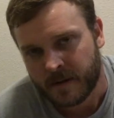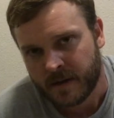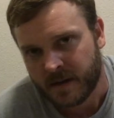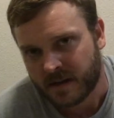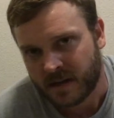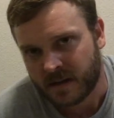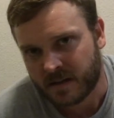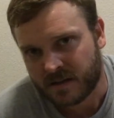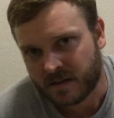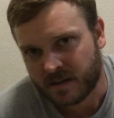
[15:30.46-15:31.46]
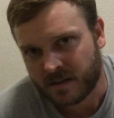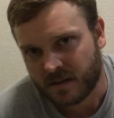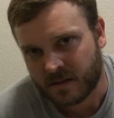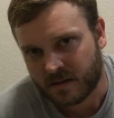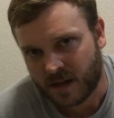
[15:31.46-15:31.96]
he's not as
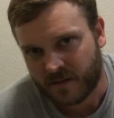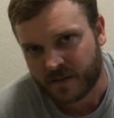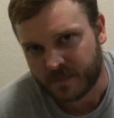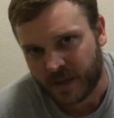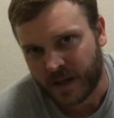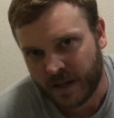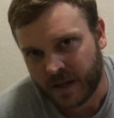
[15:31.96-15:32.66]
tough as me.